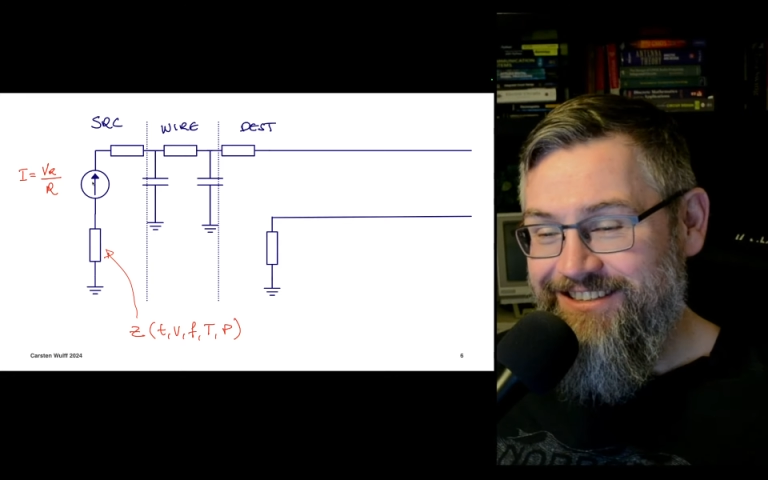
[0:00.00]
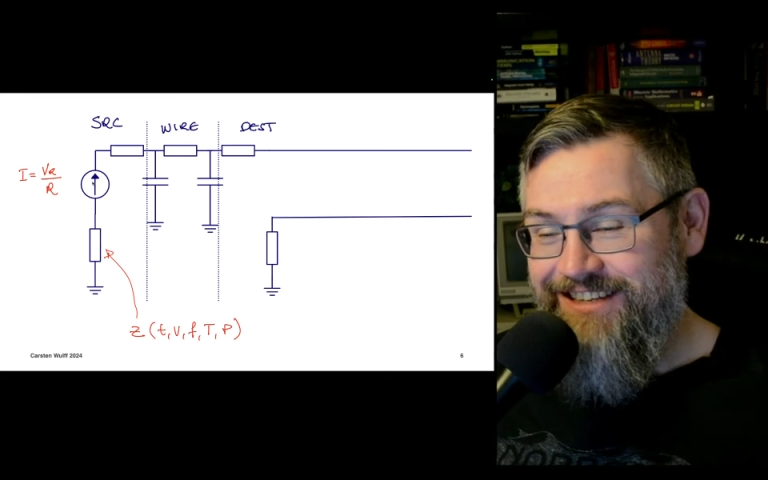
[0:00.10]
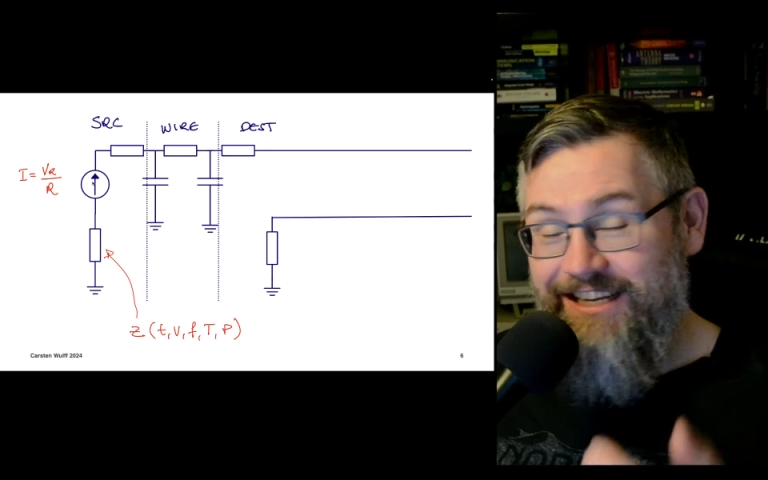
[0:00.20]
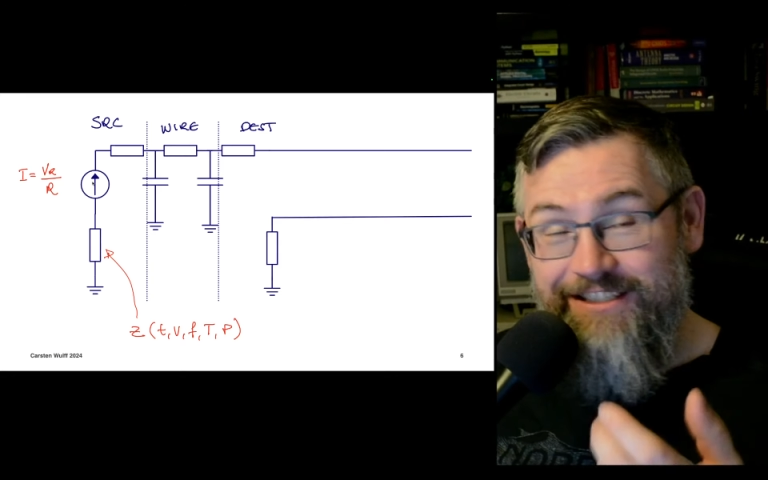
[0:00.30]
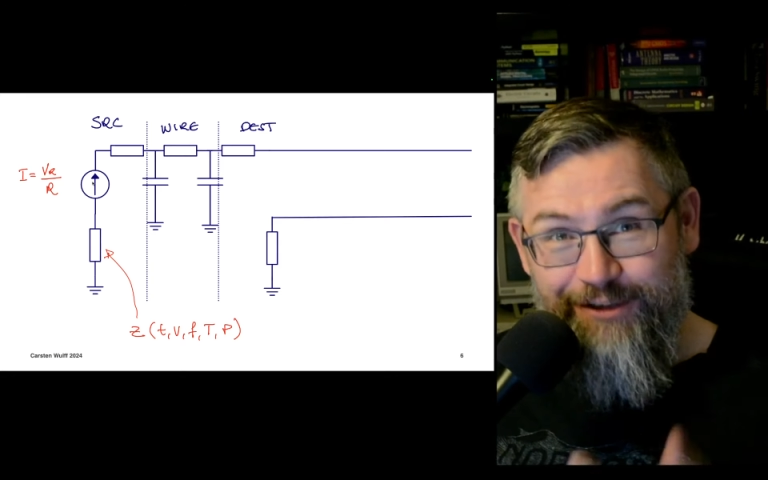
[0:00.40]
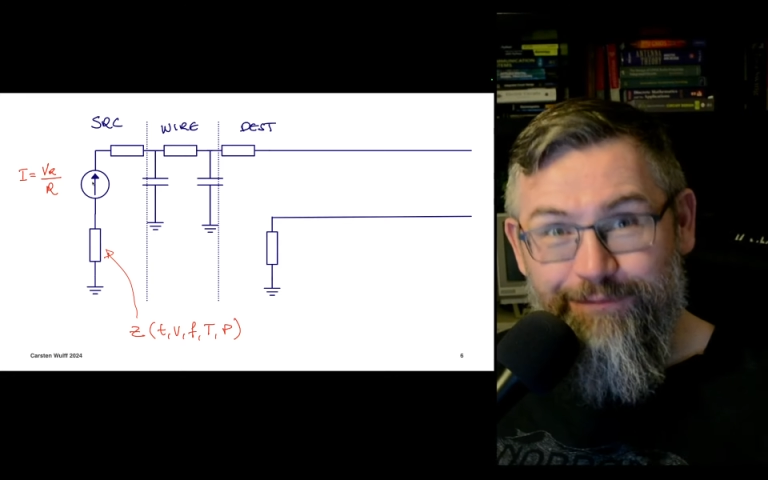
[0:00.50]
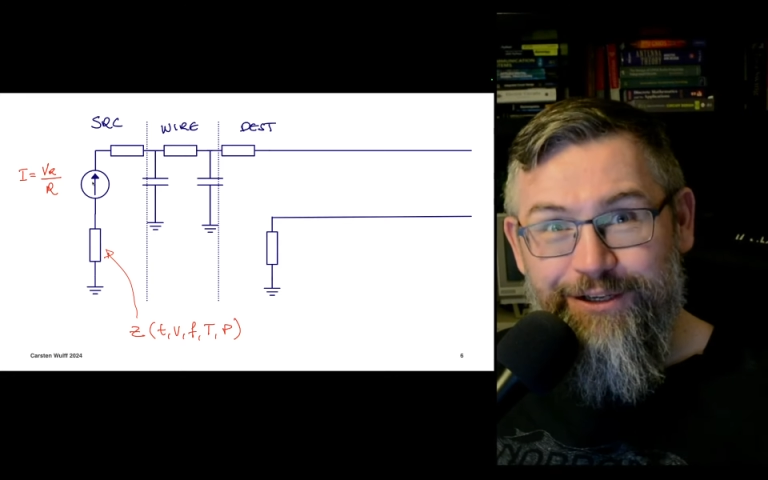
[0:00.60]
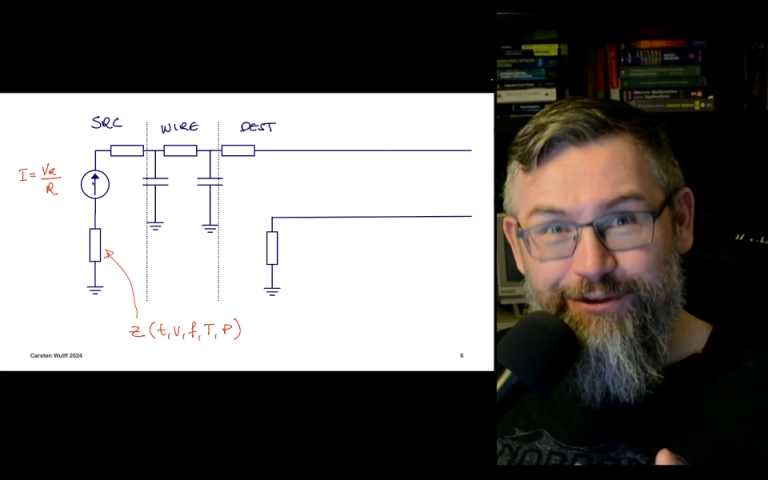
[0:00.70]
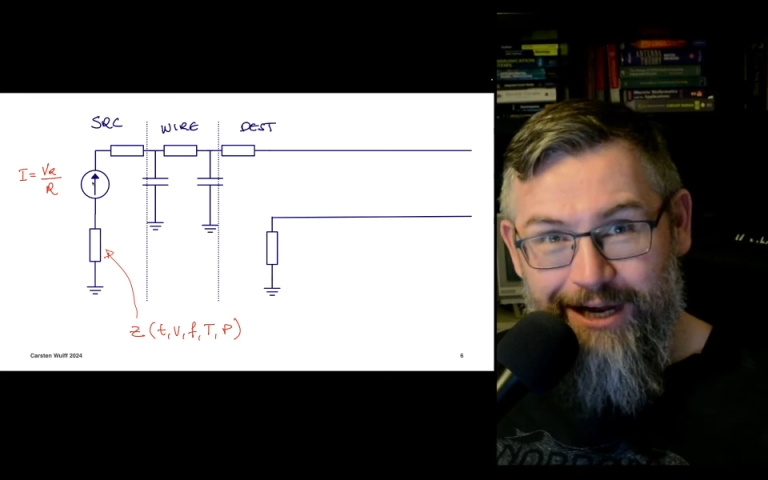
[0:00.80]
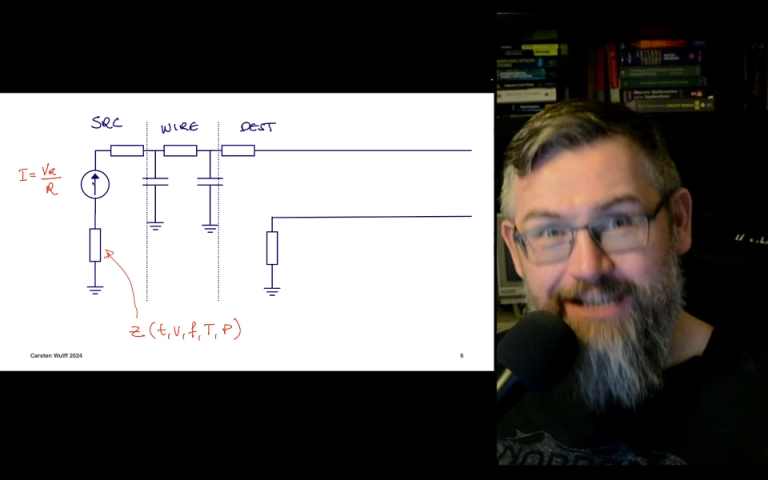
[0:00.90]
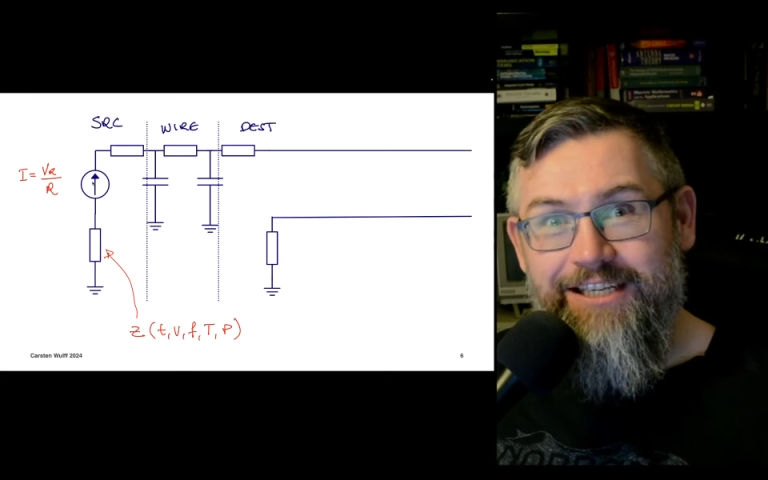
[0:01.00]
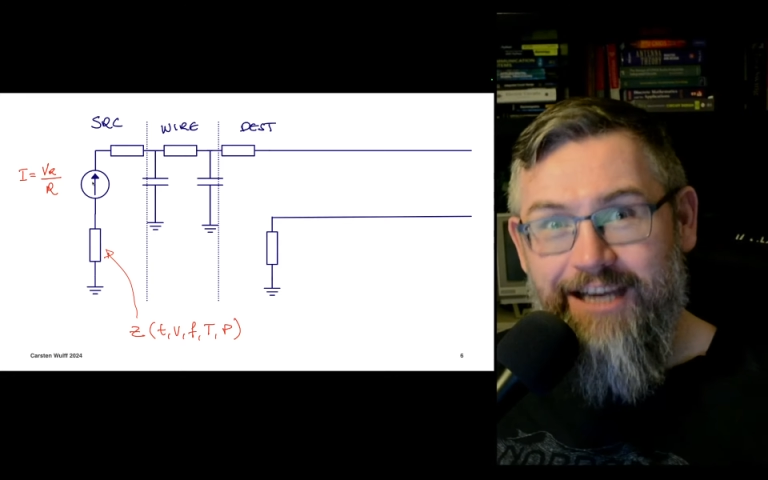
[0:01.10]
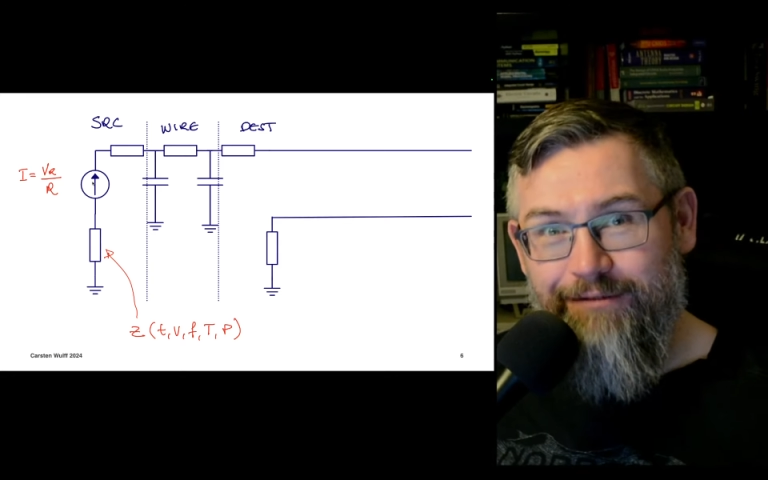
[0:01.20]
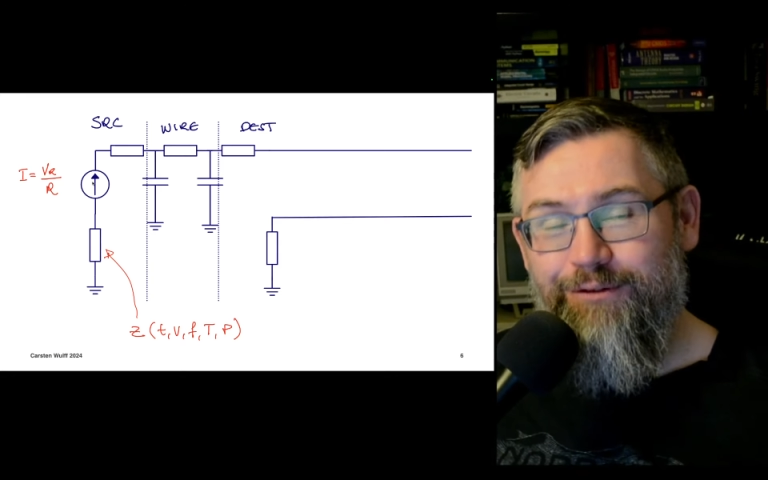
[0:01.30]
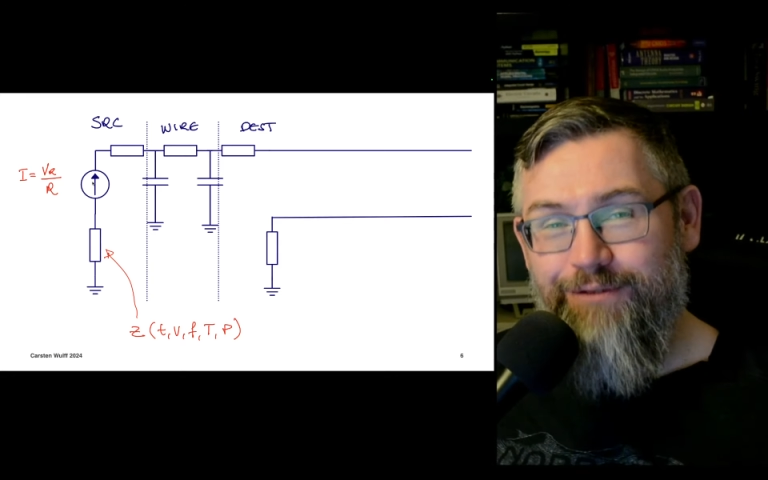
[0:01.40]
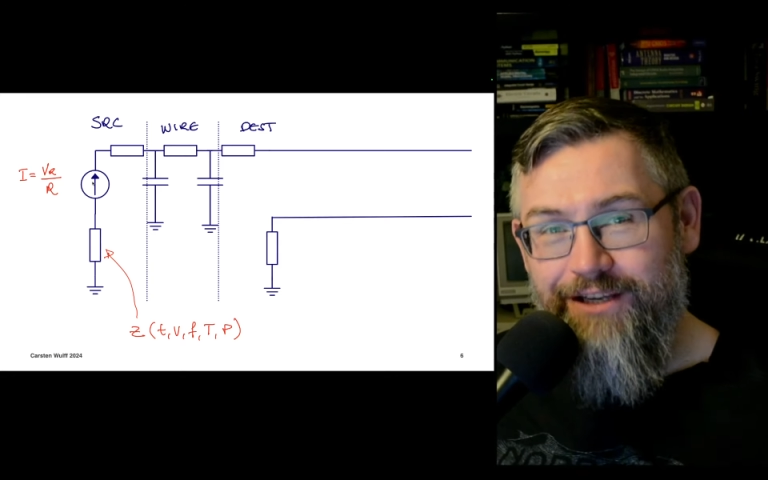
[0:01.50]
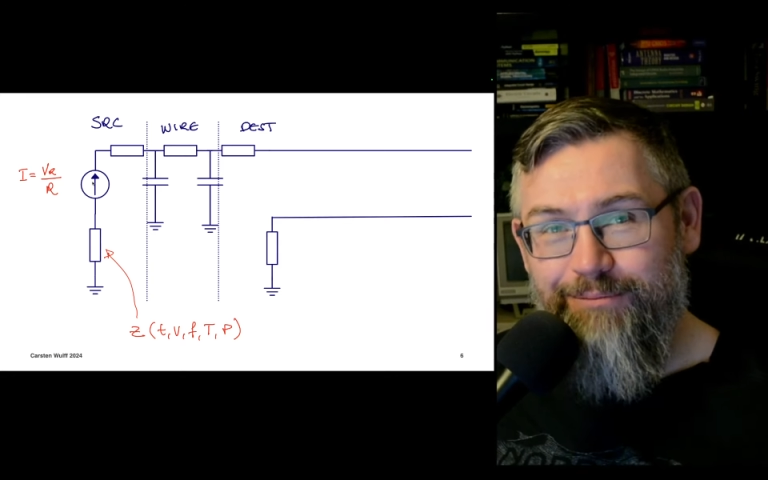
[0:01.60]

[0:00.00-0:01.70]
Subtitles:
and something you actually have to think